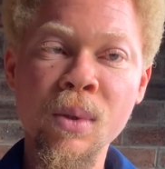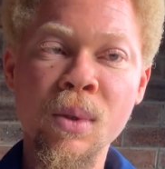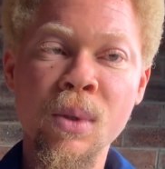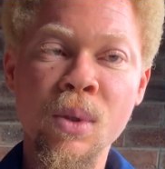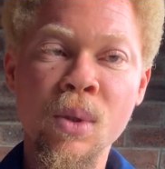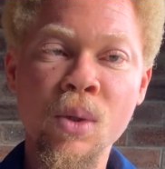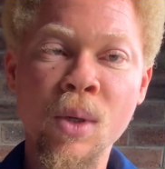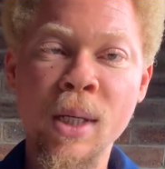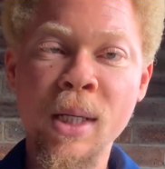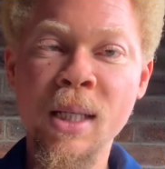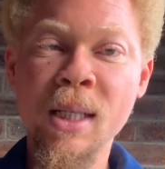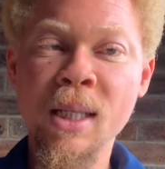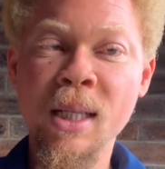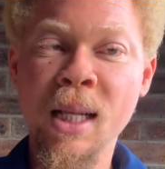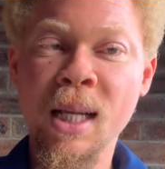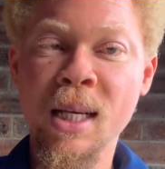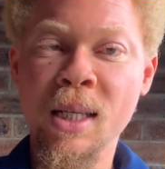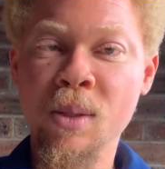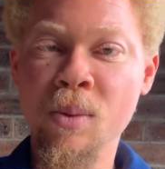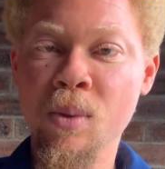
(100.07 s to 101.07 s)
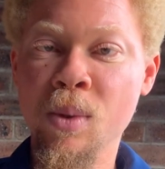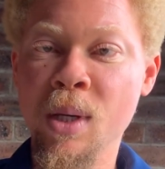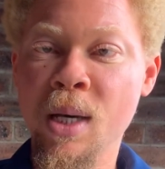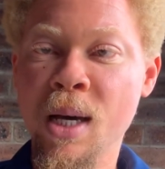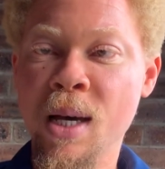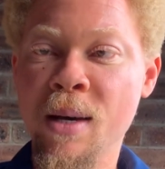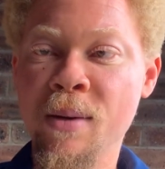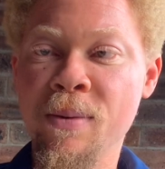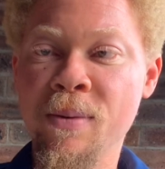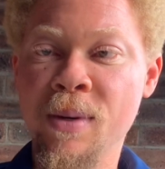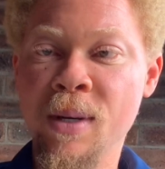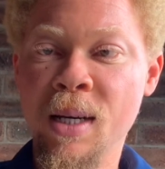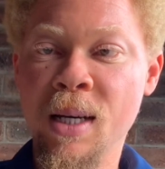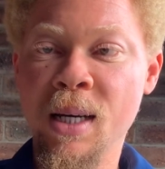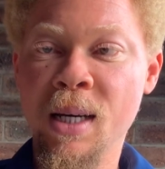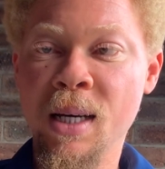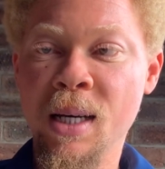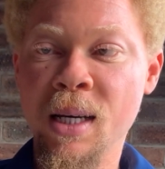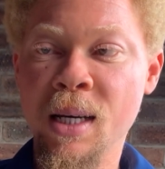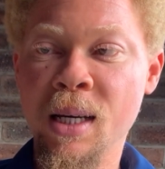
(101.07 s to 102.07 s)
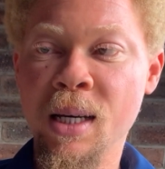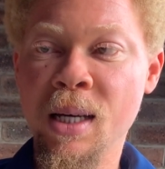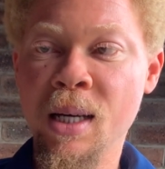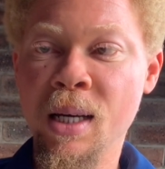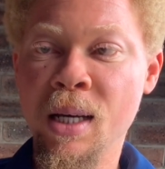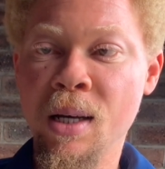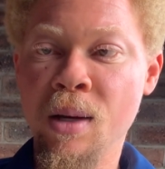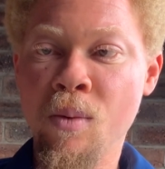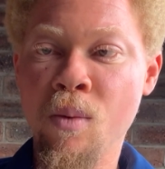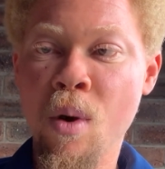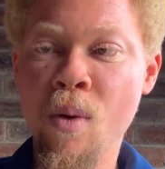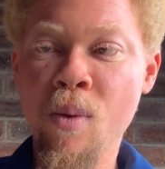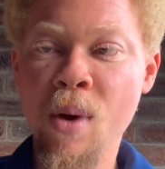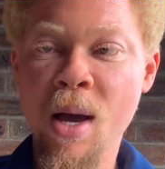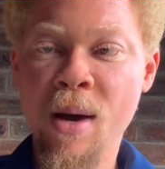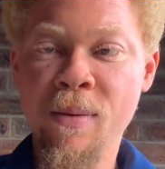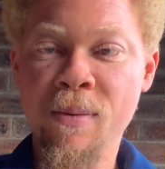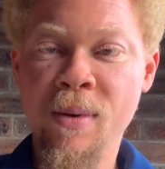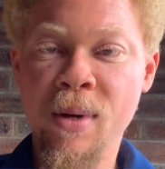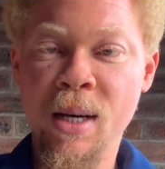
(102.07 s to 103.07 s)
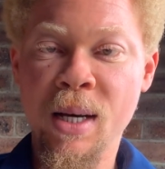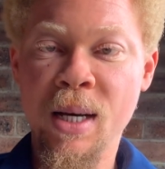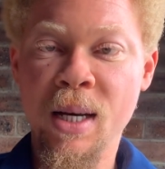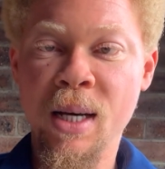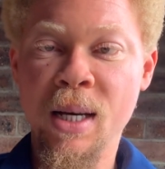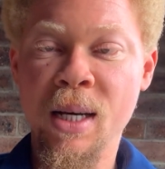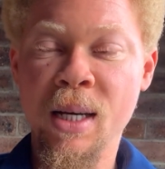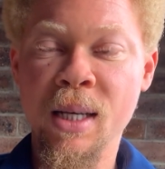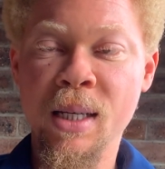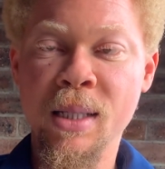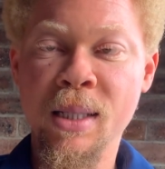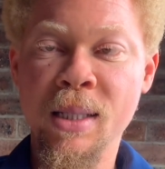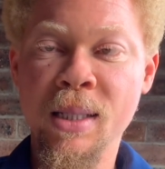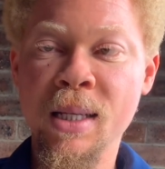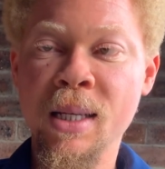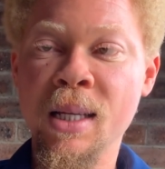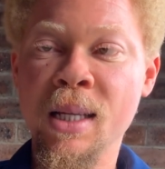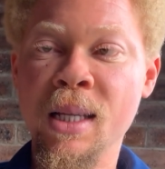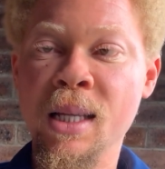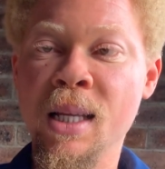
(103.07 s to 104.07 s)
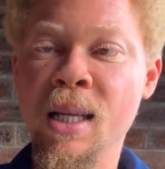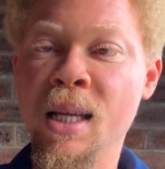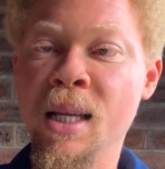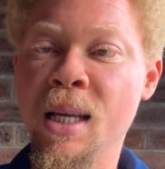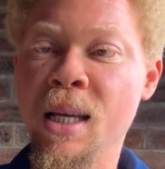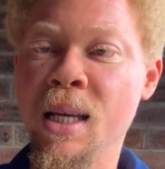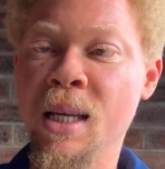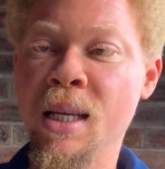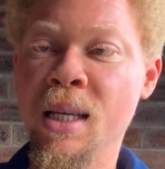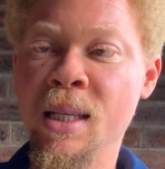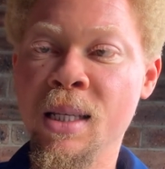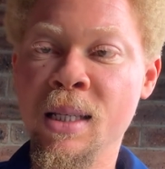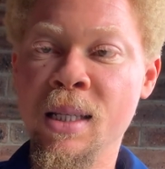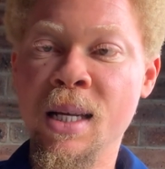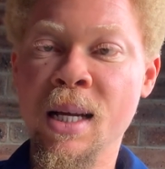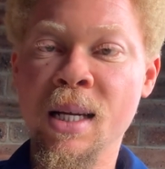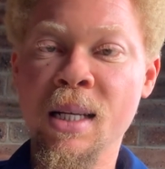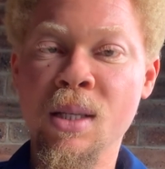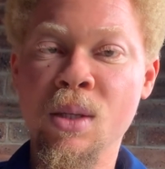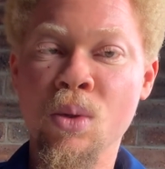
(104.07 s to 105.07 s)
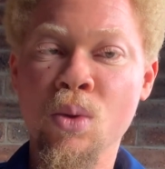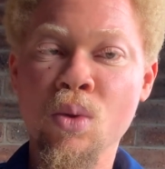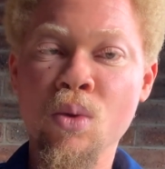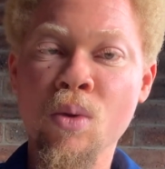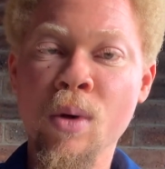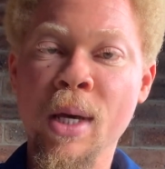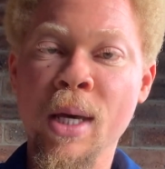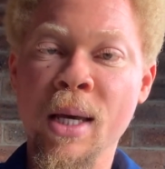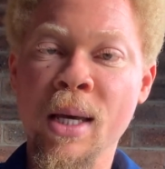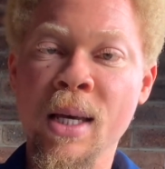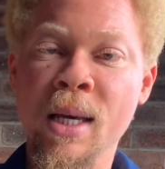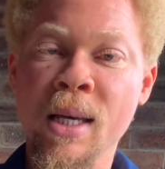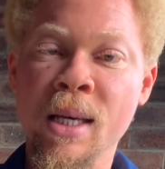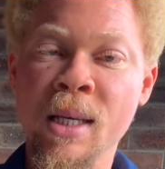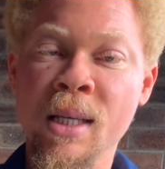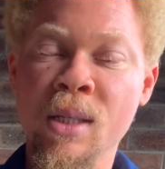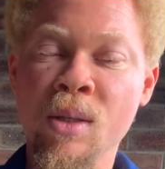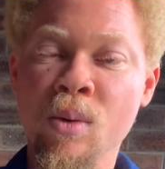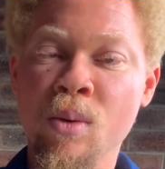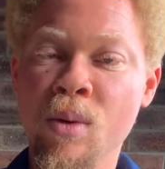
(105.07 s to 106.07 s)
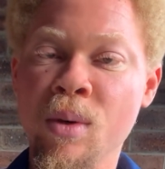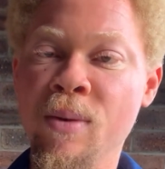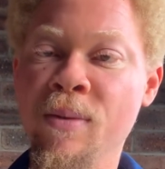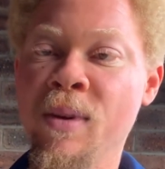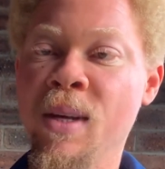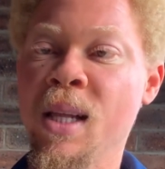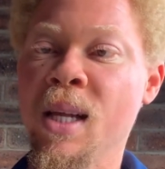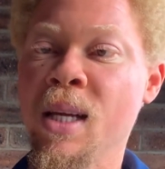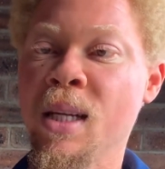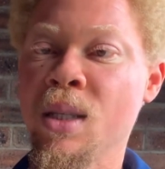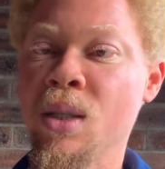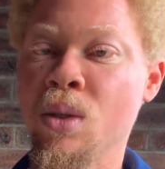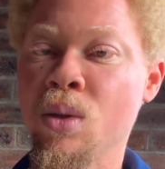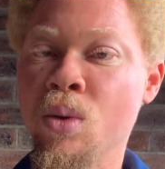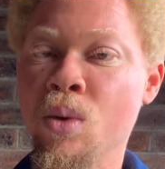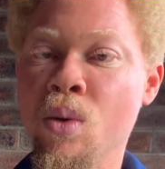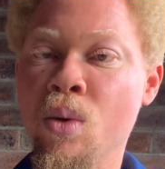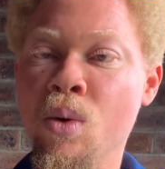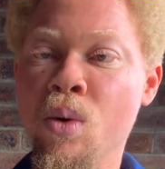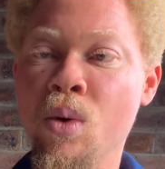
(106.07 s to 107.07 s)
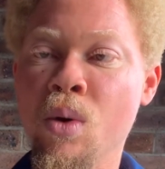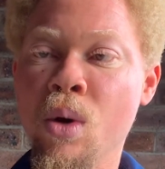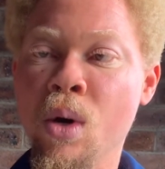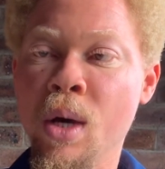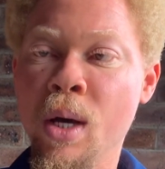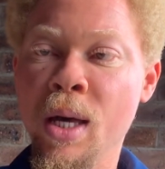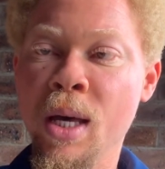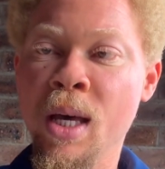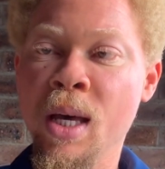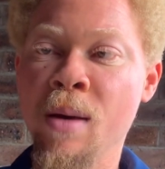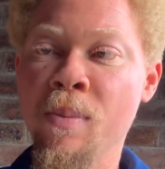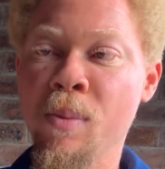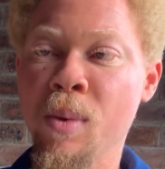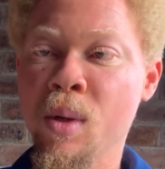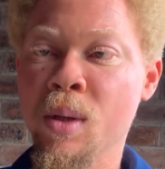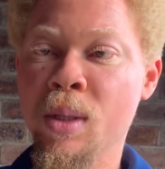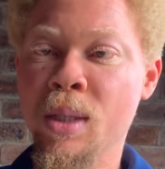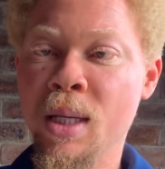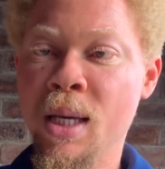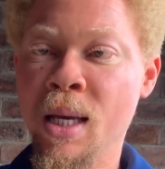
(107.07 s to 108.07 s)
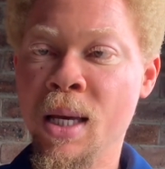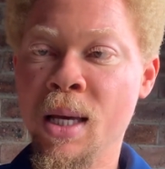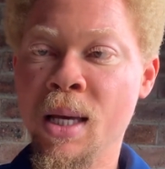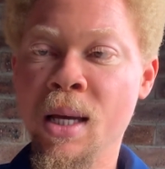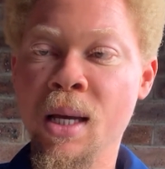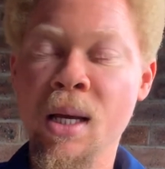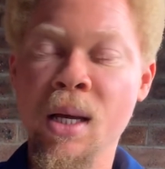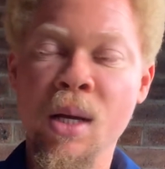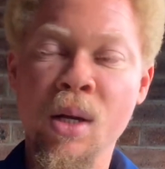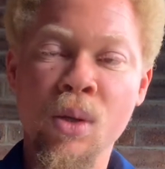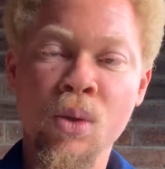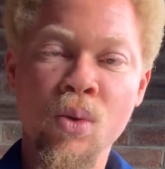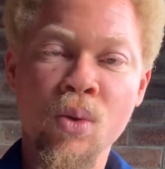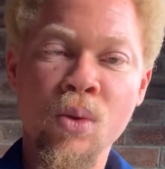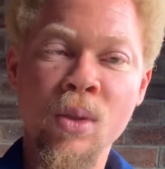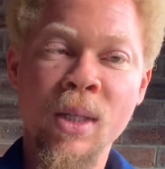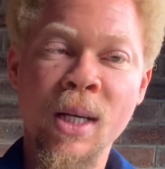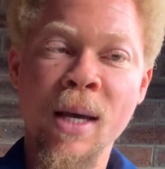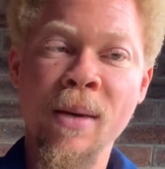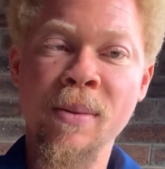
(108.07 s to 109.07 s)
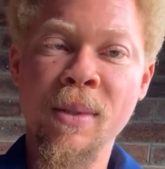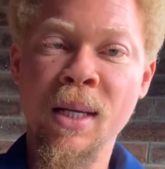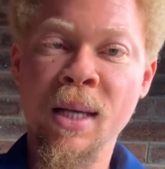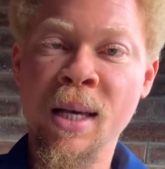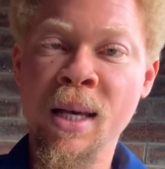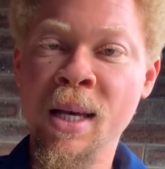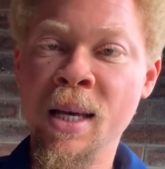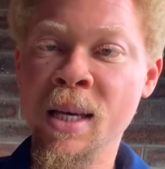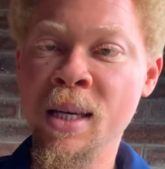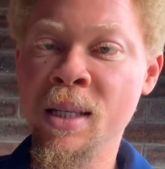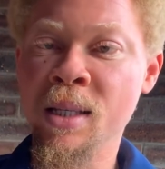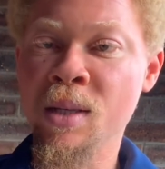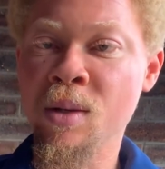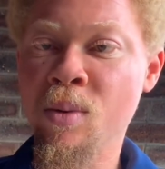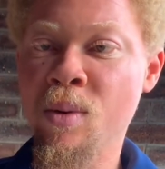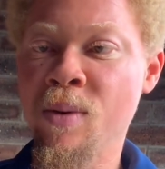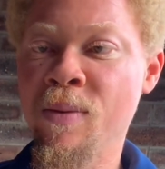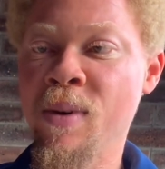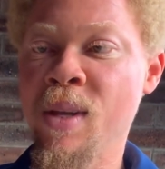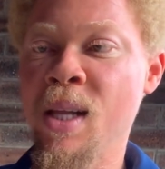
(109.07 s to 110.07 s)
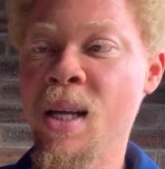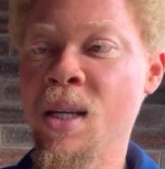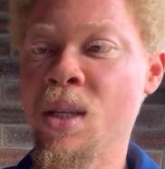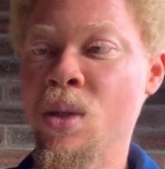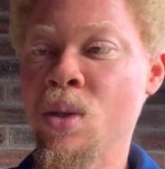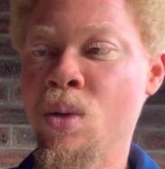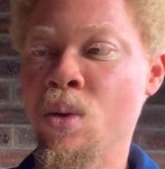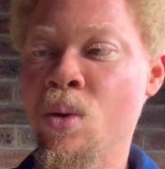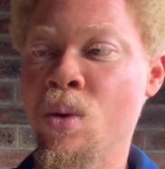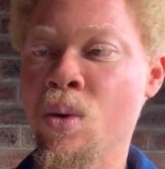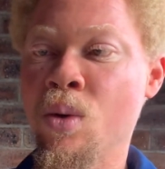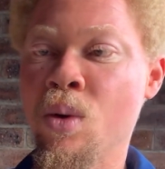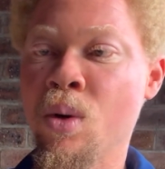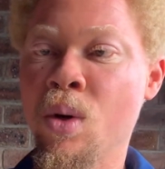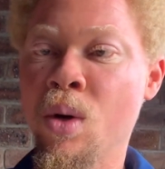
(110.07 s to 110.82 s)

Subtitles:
So in this class we have what we have seen is that 2a is equivalent to a plus a. 2 times a is equivalent to